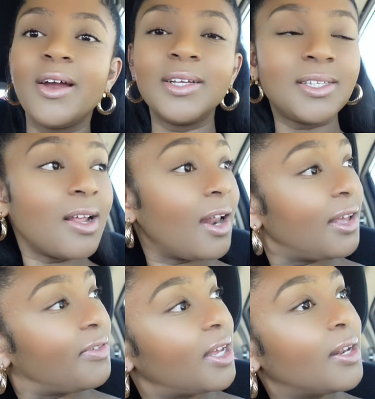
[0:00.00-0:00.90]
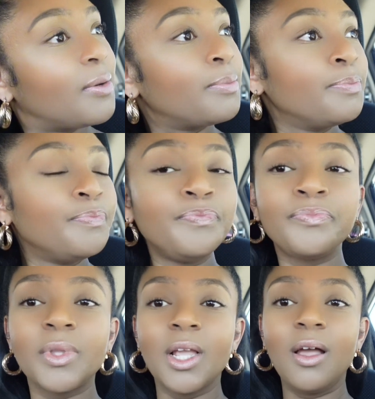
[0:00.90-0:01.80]
hair is not even
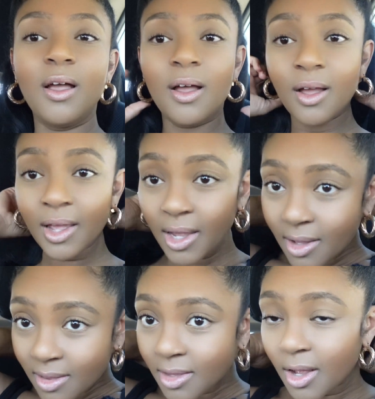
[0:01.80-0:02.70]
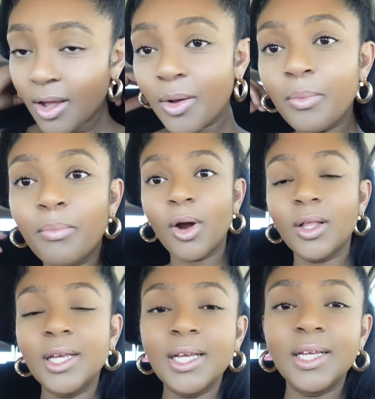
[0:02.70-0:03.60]
in the
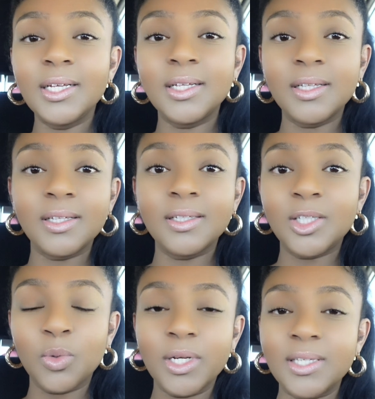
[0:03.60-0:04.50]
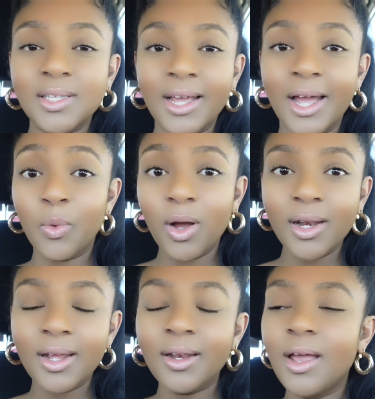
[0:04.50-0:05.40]
Marley twist I
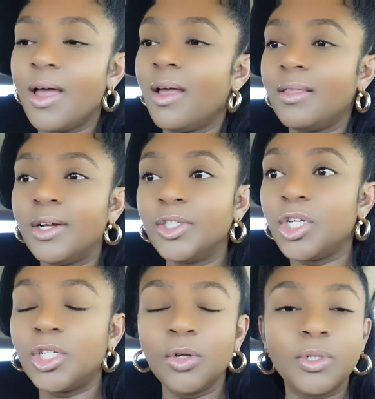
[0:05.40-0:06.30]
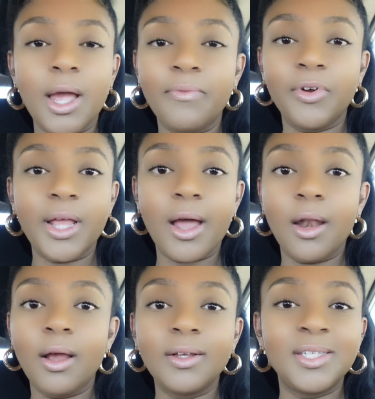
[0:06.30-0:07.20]
wanted. There's just no time for
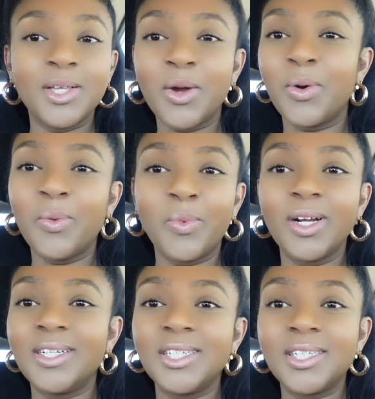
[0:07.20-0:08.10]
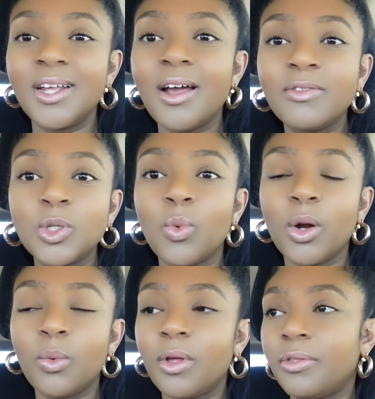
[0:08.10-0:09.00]
that. So we're just going to have to
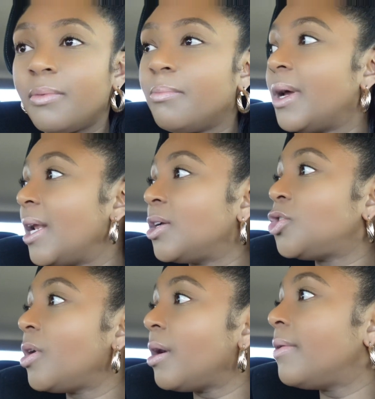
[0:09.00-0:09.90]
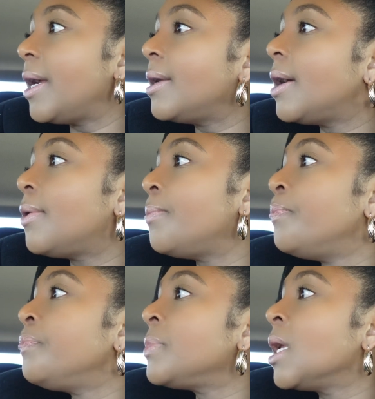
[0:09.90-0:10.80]
work with my natural hair right now.
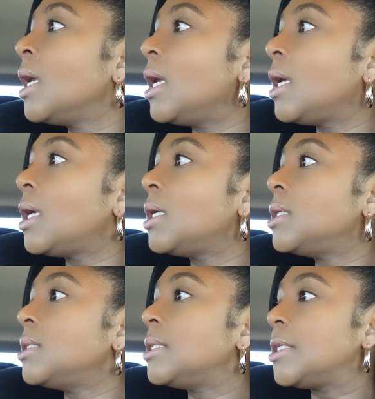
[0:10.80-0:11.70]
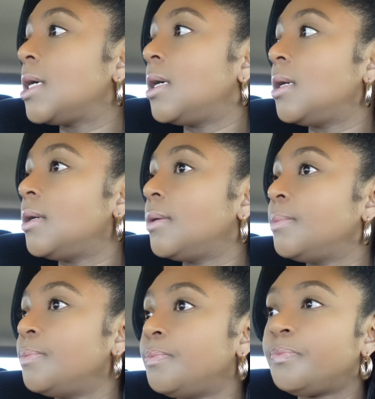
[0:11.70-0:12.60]
And
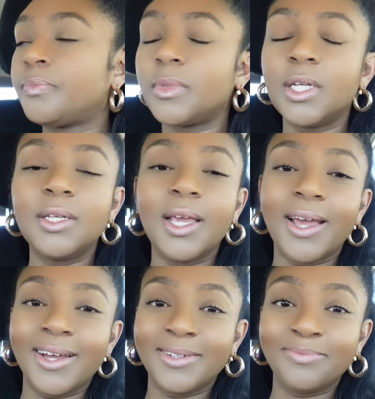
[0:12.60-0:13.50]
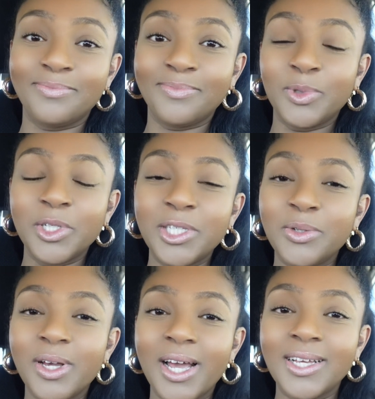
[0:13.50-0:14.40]
yeah, we'll
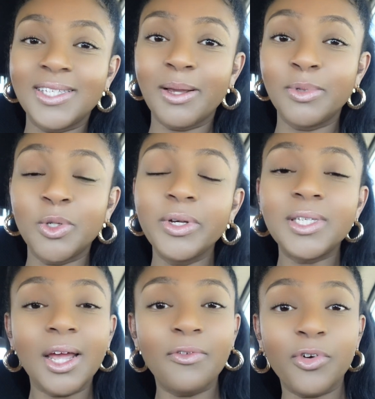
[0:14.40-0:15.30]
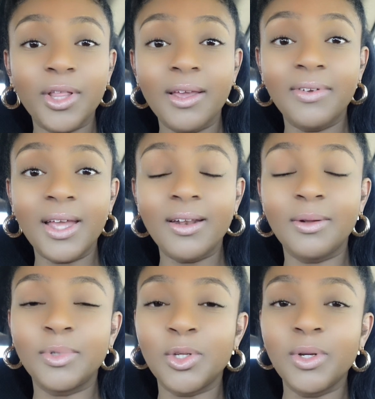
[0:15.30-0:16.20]
see you guys. I'm so excited for the event,
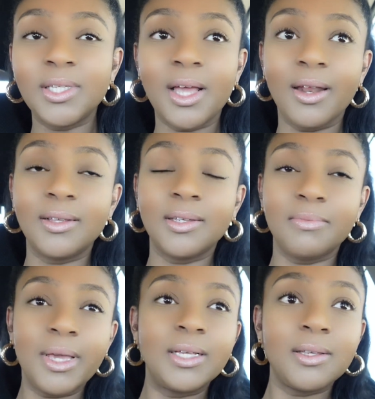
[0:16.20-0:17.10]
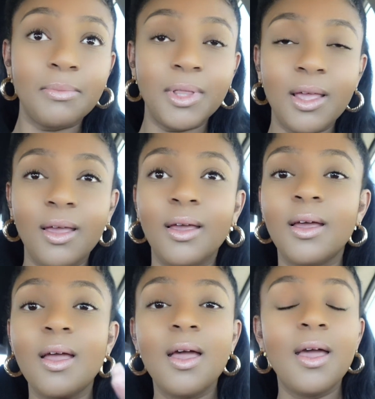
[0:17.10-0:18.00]
and I'm so excited to make
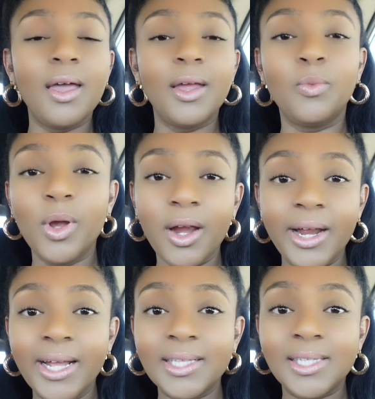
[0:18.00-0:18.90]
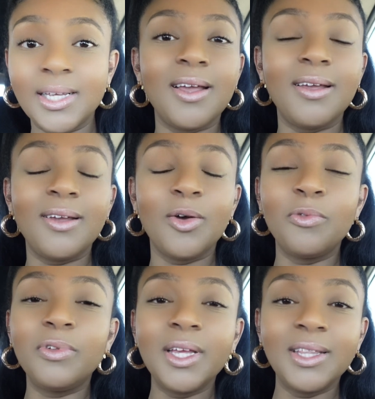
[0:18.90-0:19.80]
something and wear it.
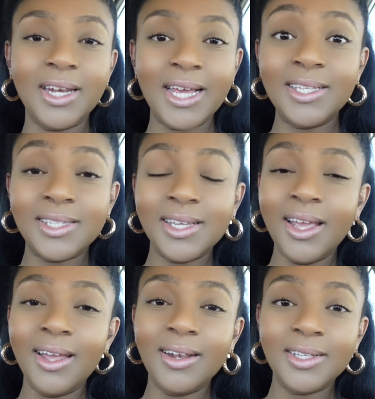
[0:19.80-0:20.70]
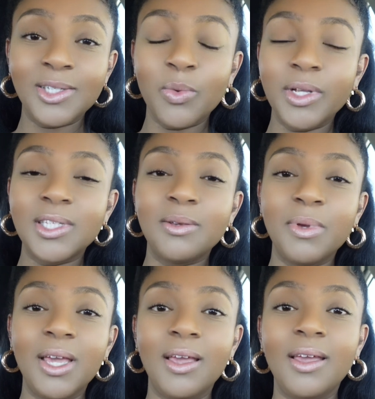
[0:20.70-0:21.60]
Hopefully the next scene is going to
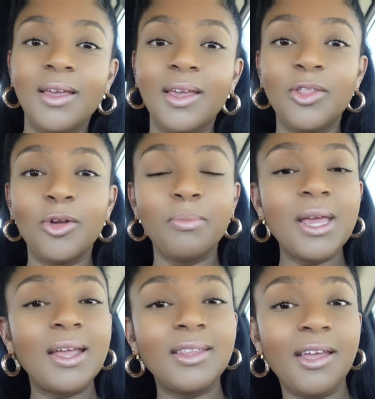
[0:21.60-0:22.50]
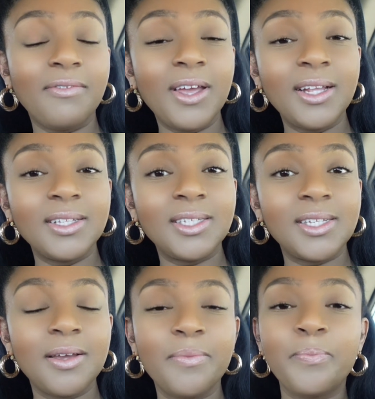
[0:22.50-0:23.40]
be either me at the
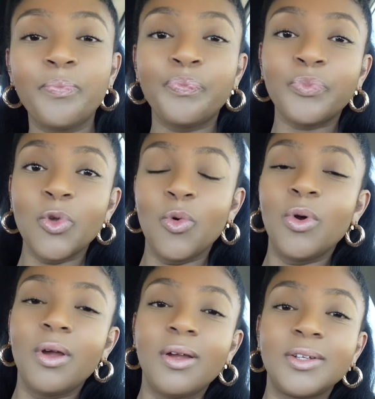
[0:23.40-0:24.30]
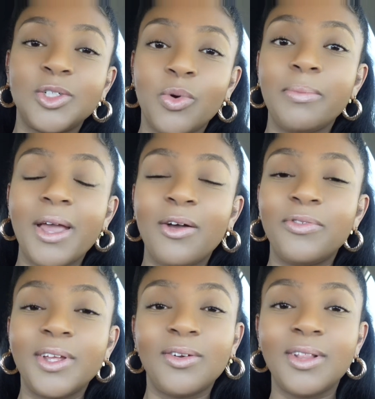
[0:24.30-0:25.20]
event or showing my
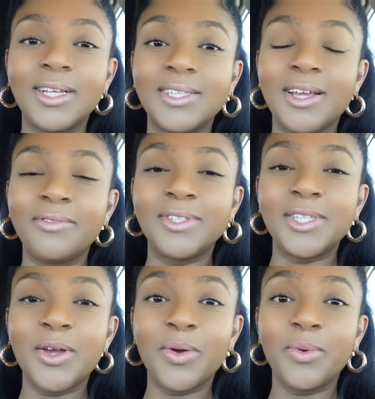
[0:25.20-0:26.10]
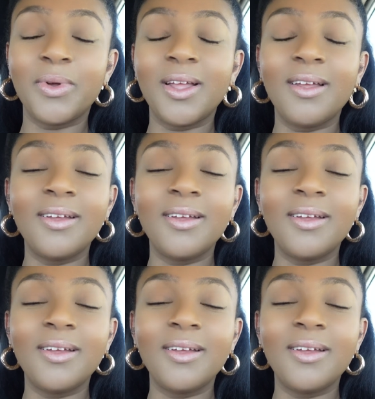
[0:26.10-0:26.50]
outfit and all that stuff. So